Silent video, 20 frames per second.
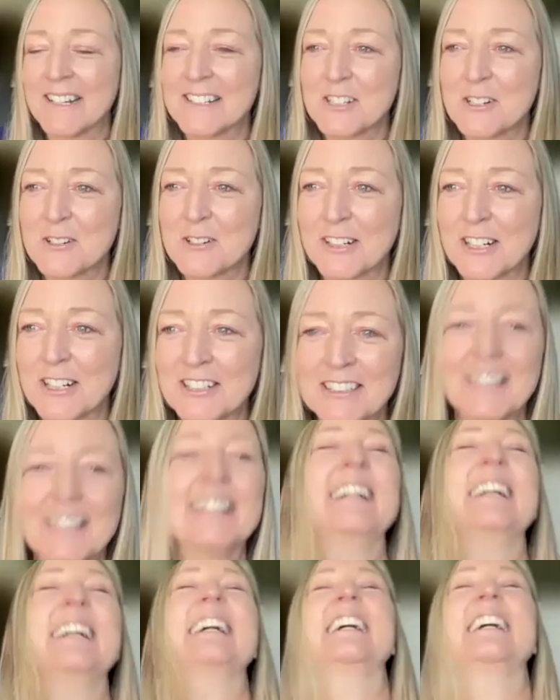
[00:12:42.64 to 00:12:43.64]
feel like we
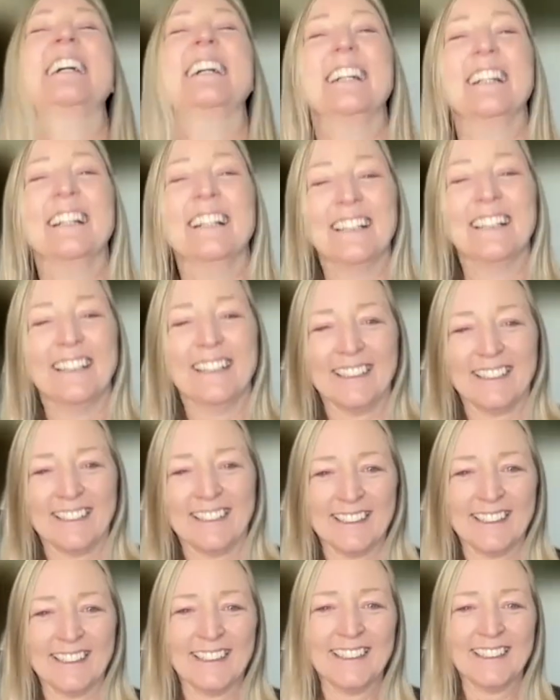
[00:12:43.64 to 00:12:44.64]
talked a lot about number
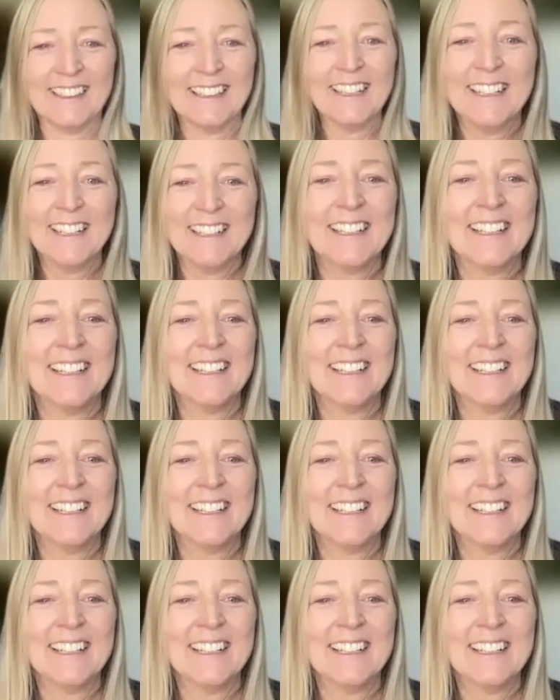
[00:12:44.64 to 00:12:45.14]
10. So hold on.